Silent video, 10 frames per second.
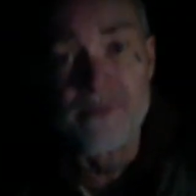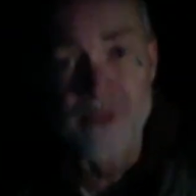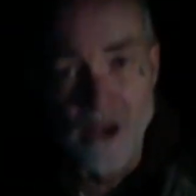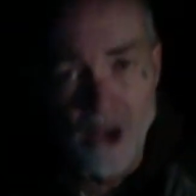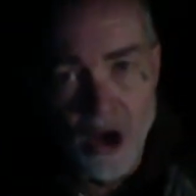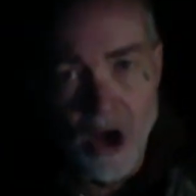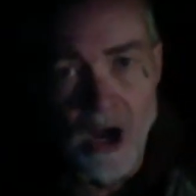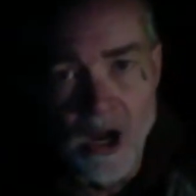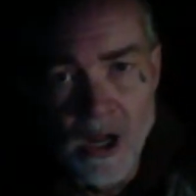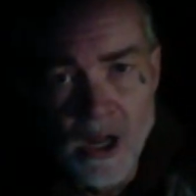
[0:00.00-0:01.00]
the
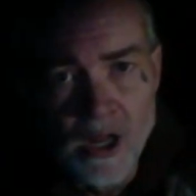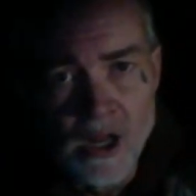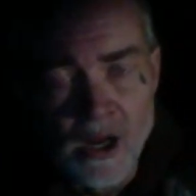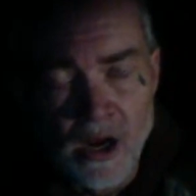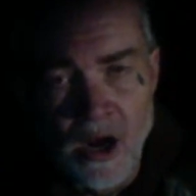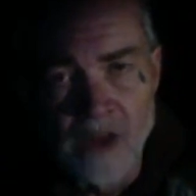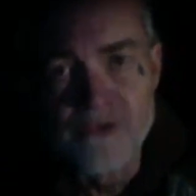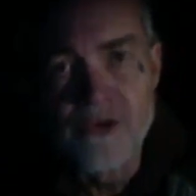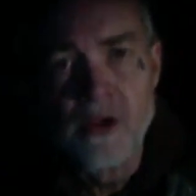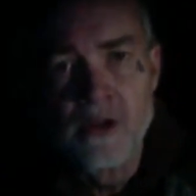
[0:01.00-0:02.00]
law
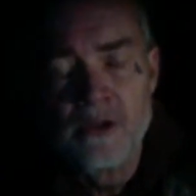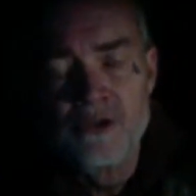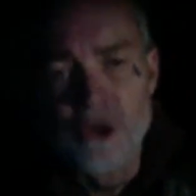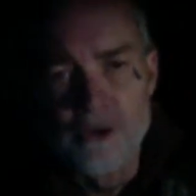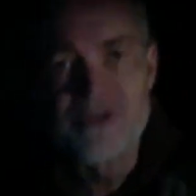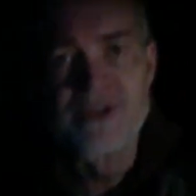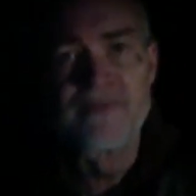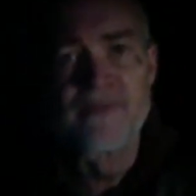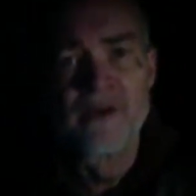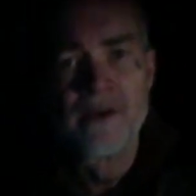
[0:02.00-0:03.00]
on
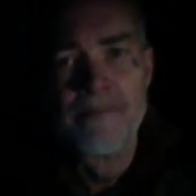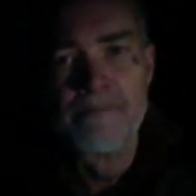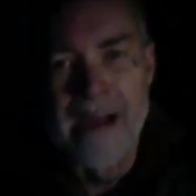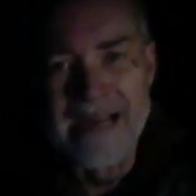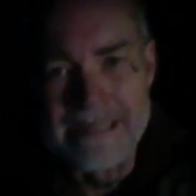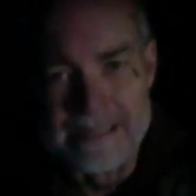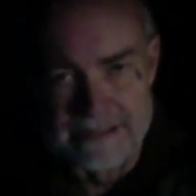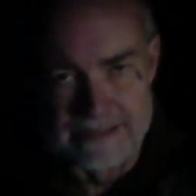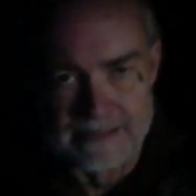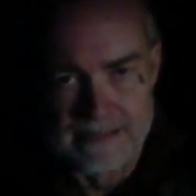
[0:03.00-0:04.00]
Joseph Biden
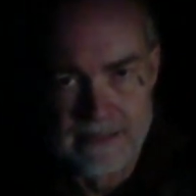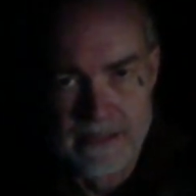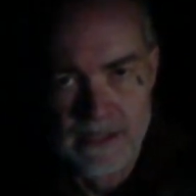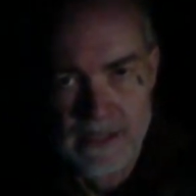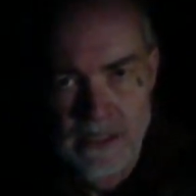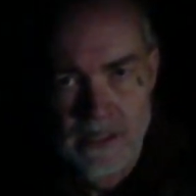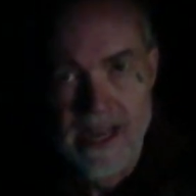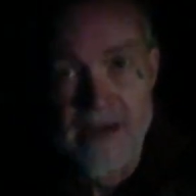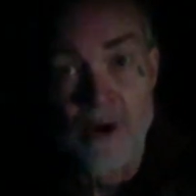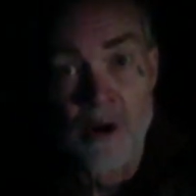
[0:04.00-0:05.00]

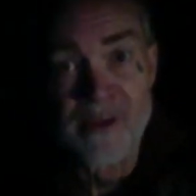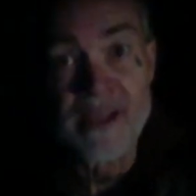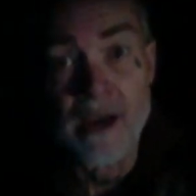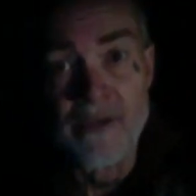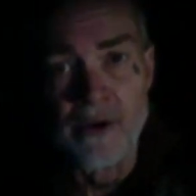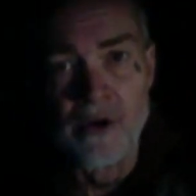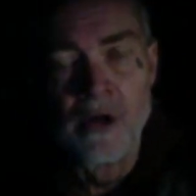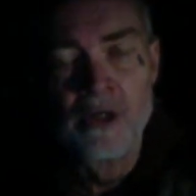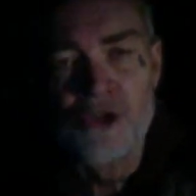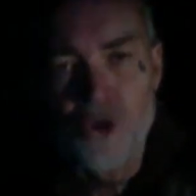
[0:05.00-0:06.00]
and all the other
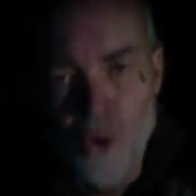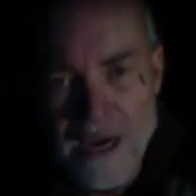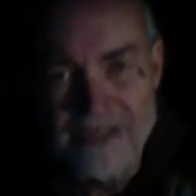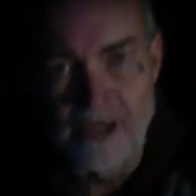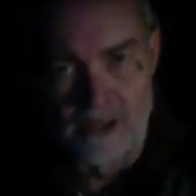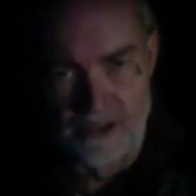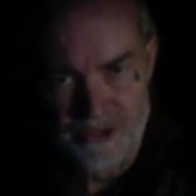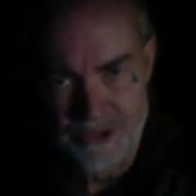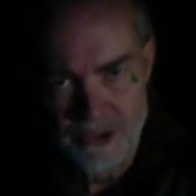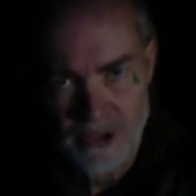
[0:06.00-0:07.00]

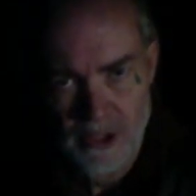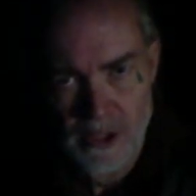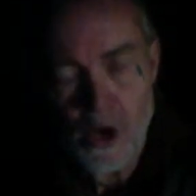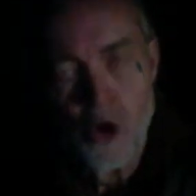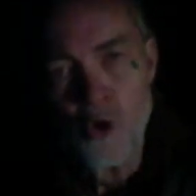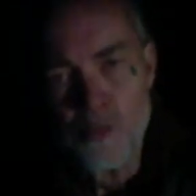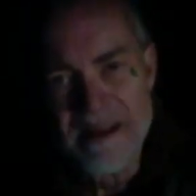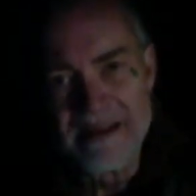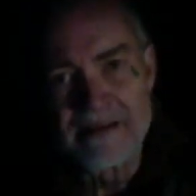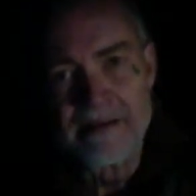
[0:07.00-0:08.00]
traitors who
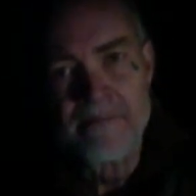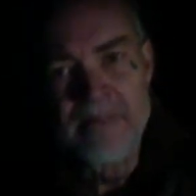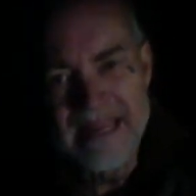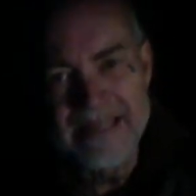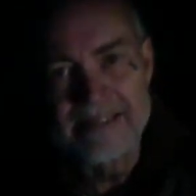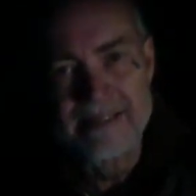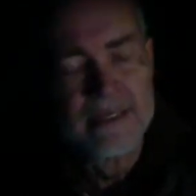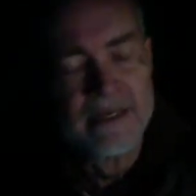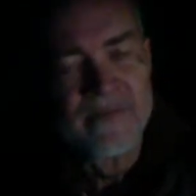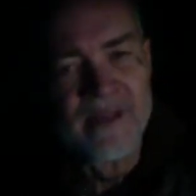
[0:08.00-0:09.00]
meet
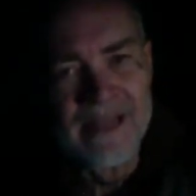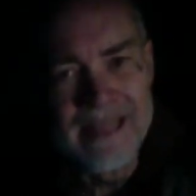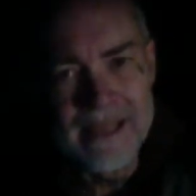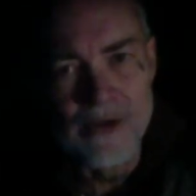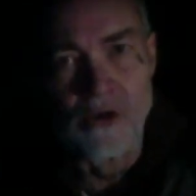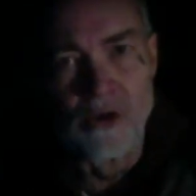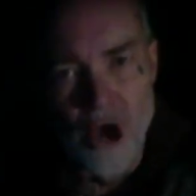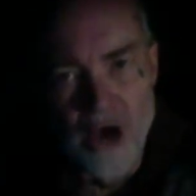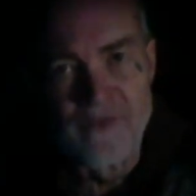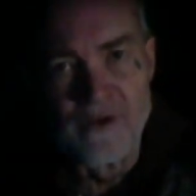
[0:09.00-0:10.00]
the legal,
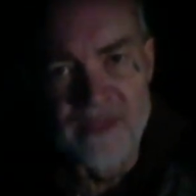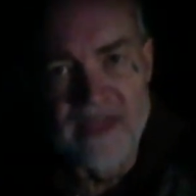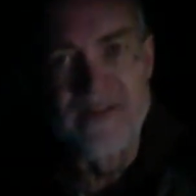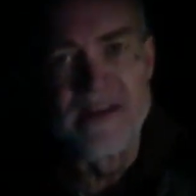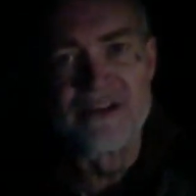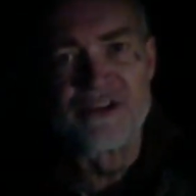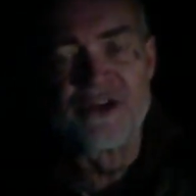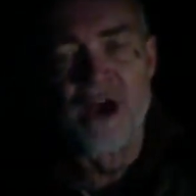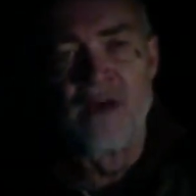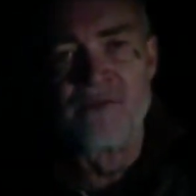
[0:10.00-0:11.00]
lawful
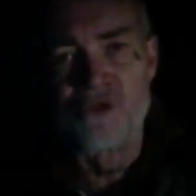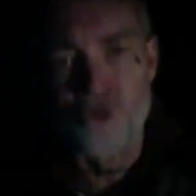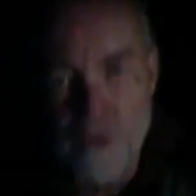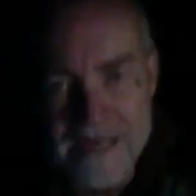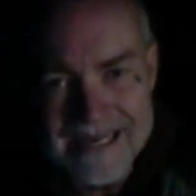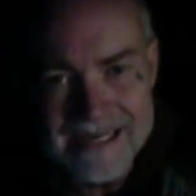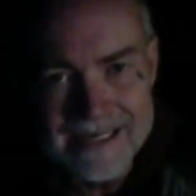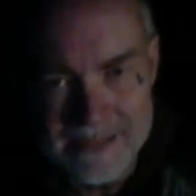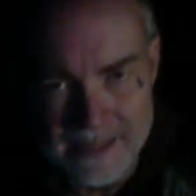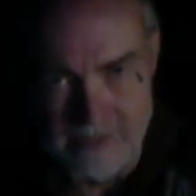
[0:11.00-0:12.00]
definition of
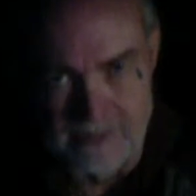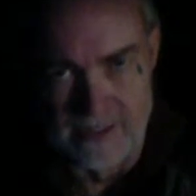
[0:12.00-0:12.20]
treason?